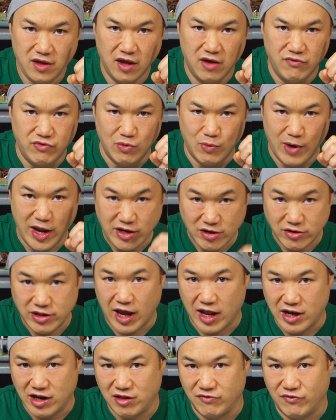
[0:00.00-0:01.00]
If you wait till the
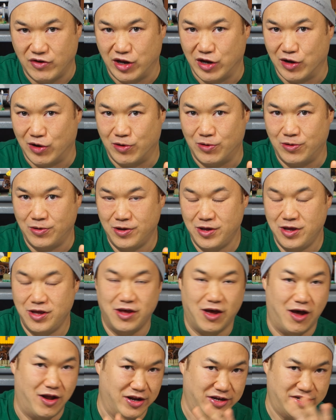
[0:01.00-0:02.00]
end of the video
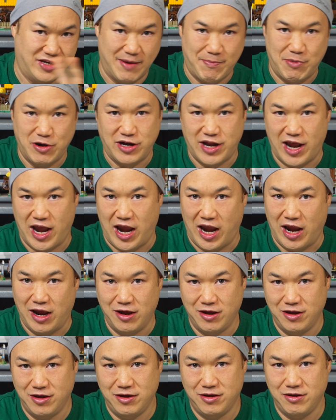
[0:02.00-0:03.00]
on a separate day,
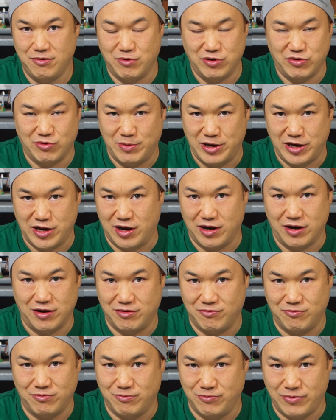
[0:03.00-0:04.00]
which will be
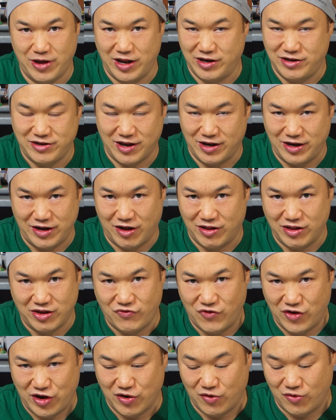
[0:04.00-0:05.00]
done instantly on this
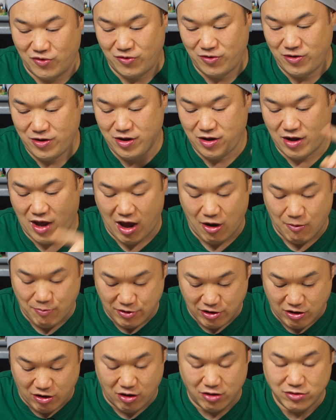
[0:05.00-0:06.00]
video, I'll
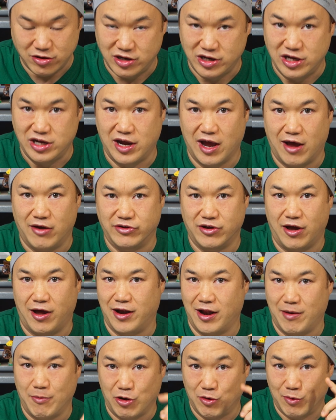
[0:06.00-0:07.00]
put all the decals
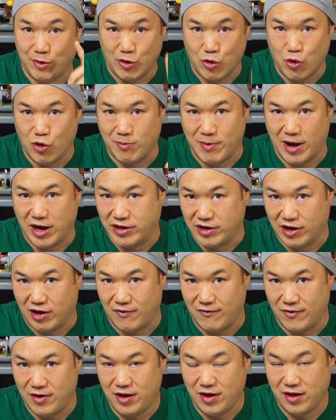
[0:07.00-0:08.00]
on. I'm gonna record
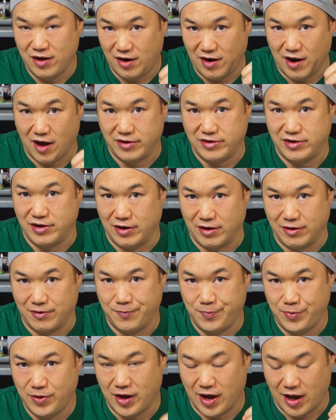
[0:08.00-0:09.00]
myself cussing
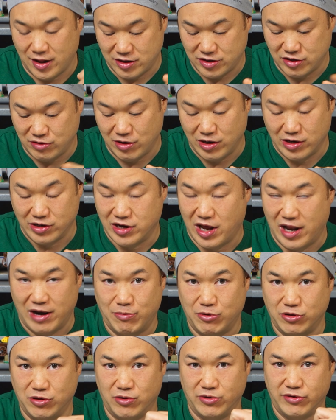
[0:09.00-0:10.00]
at the screen trying to
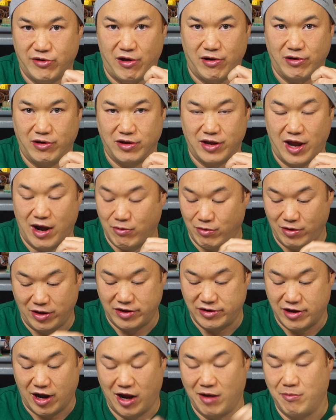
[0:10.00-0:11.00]
put those on because I really
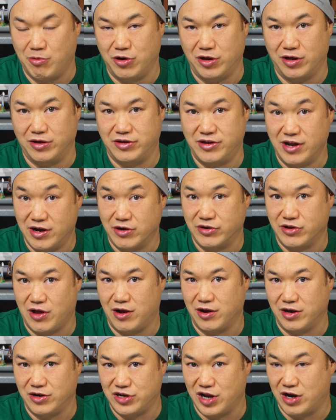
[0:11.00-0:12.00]
suck at putting stickers
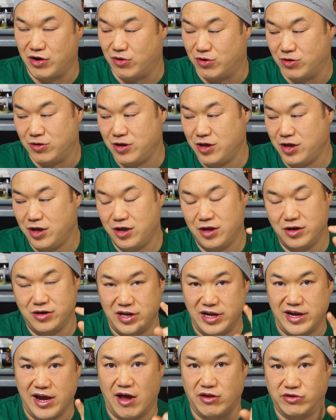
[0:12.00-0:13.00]
on in general.
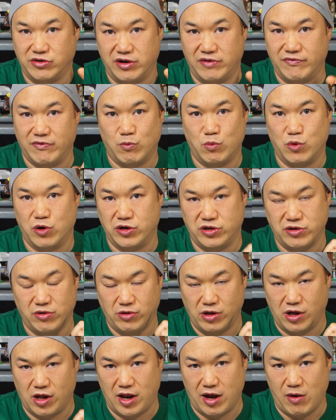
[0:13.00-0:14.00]
Decals are even worse, I
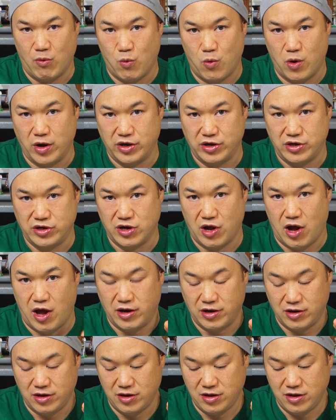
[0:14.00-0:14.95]
only got like one shot.